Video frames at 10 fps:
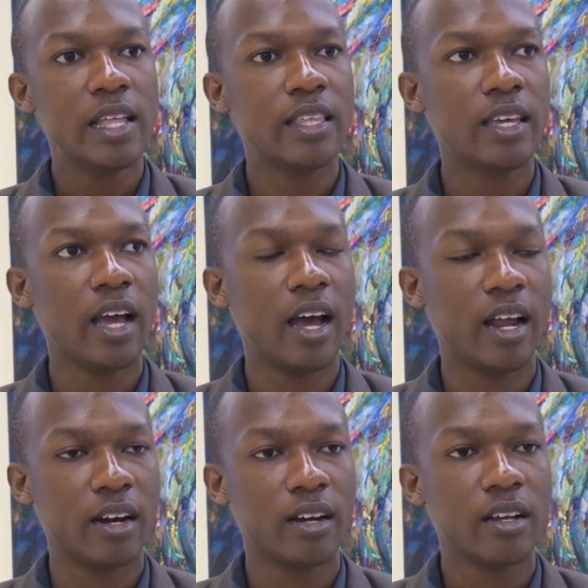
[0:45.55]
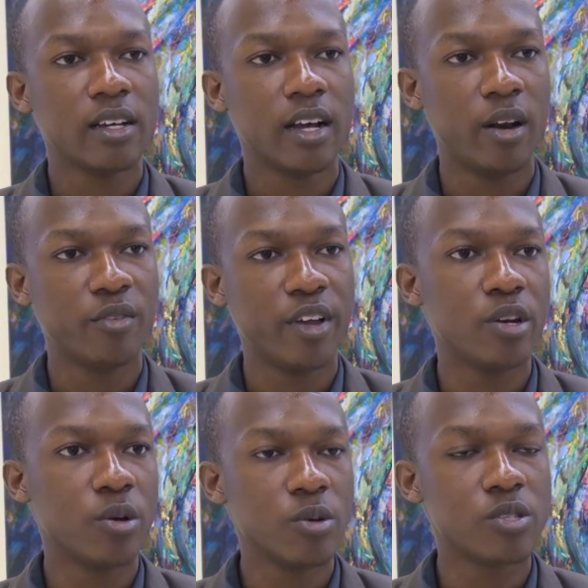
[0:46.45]
They are kind of
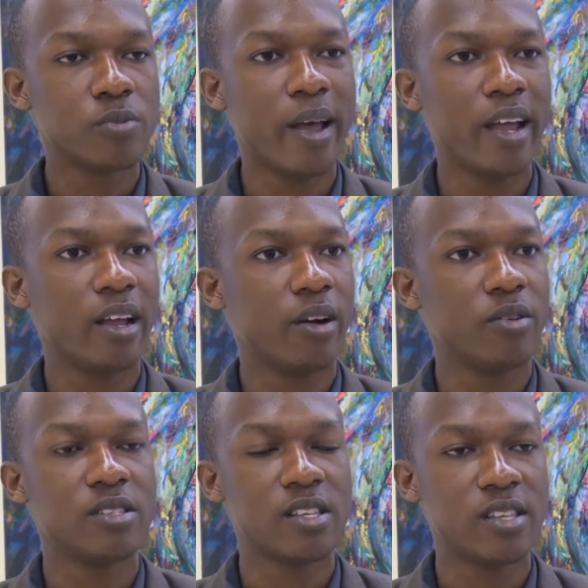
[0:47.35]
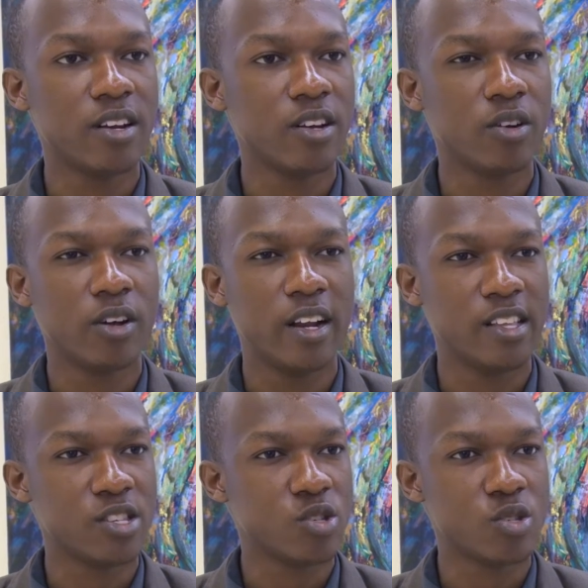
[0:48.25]
endorsed by around 600
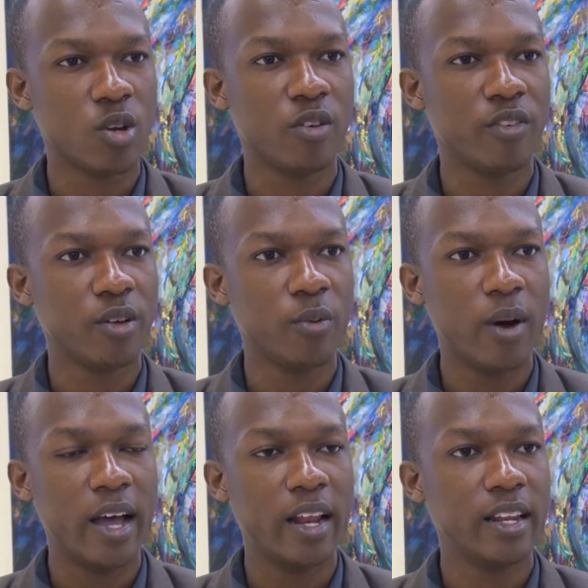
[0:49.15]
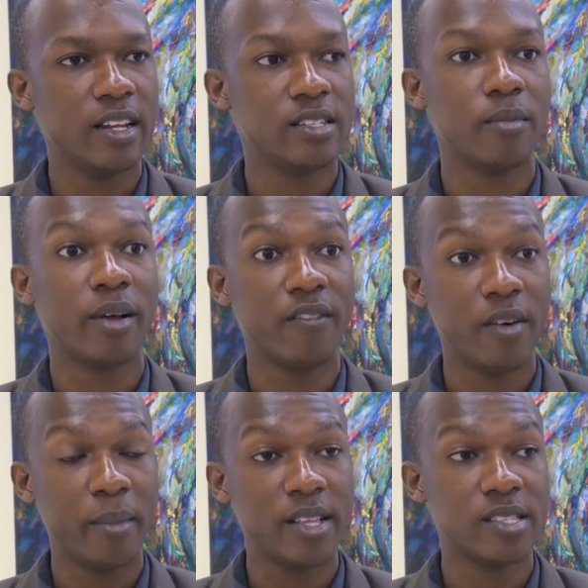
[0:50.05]
organizations all over the world, and some
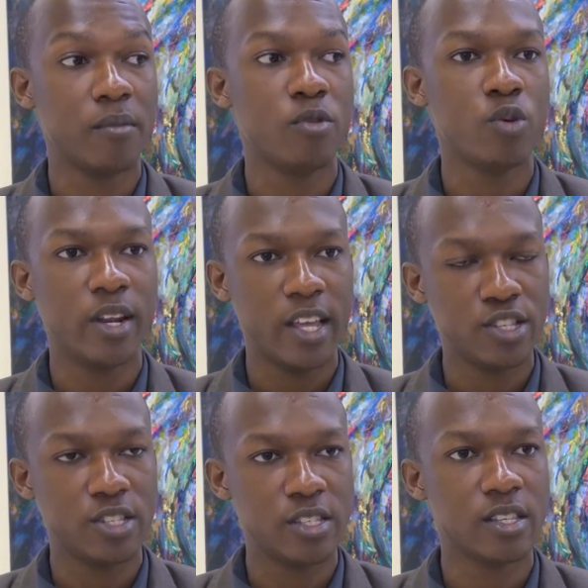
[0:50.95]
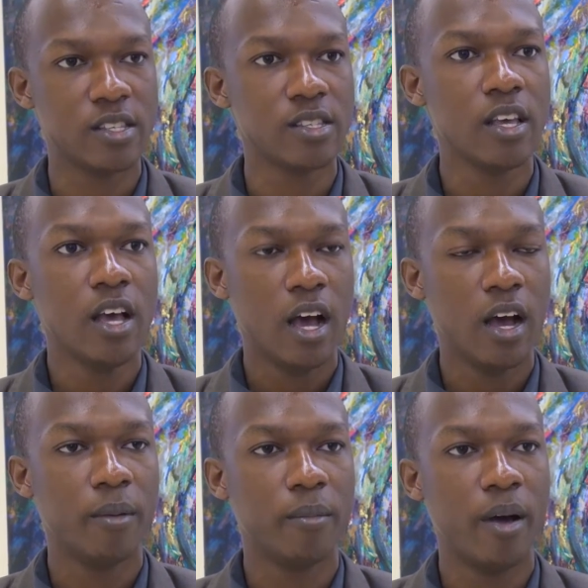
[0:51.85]
governments, some UN agencies
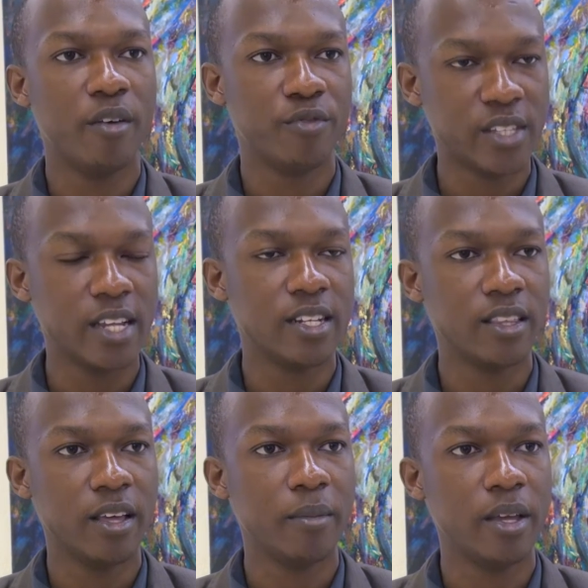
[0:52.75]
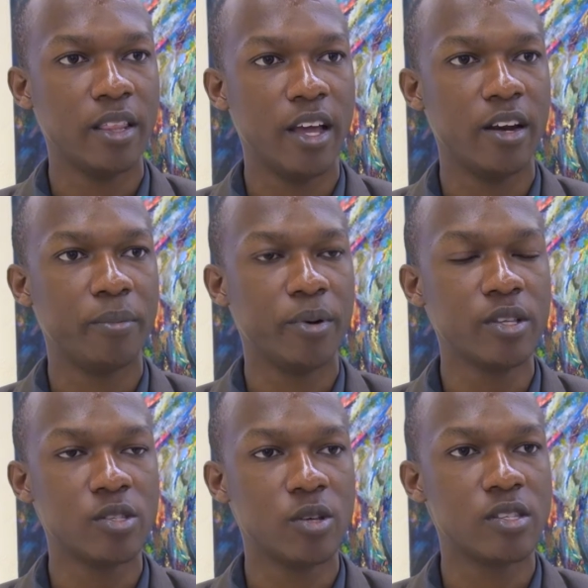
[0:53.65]
um, have cited them in their
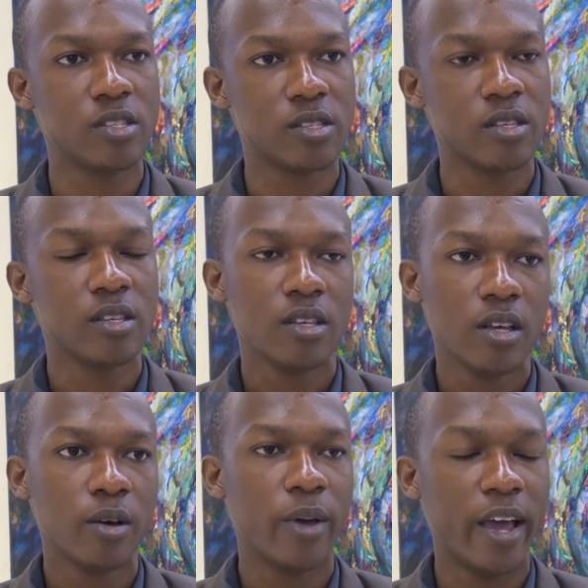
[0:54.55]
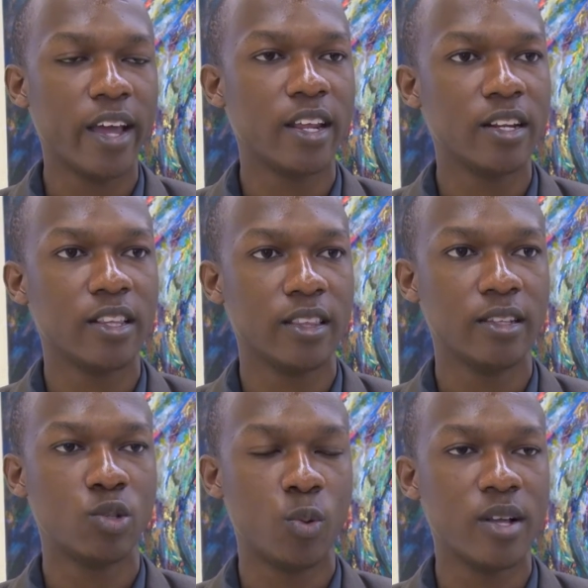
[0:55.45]
reports. So it's we're heading
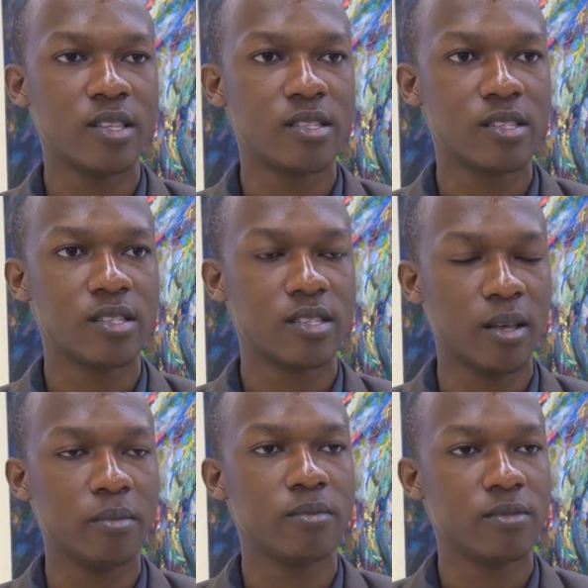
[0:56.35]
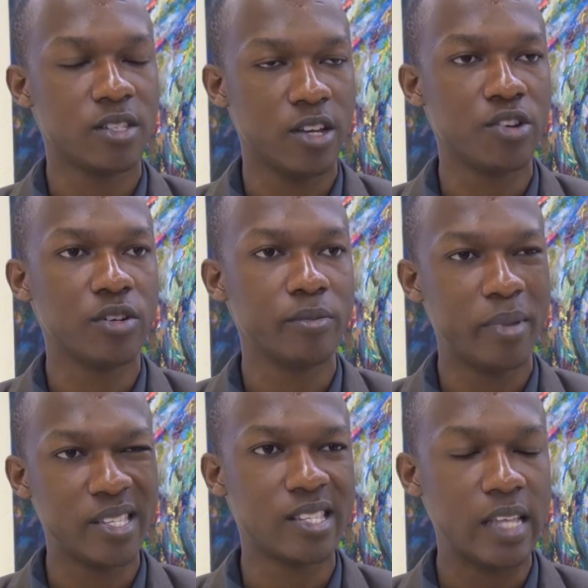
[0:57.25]
towards some general
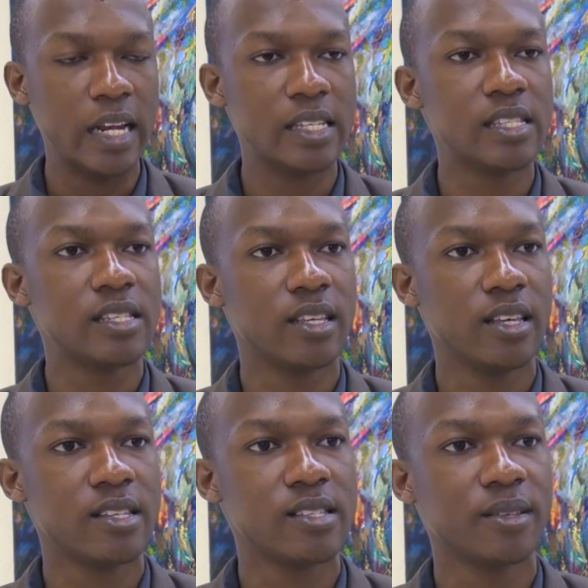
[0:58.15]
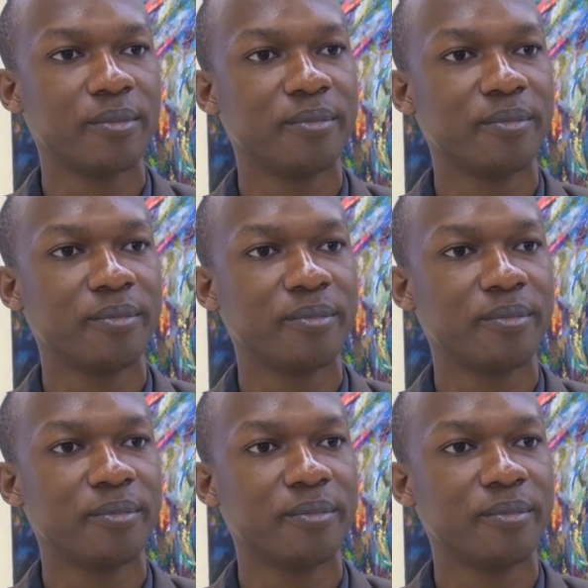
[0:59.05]
basic standards. Yes.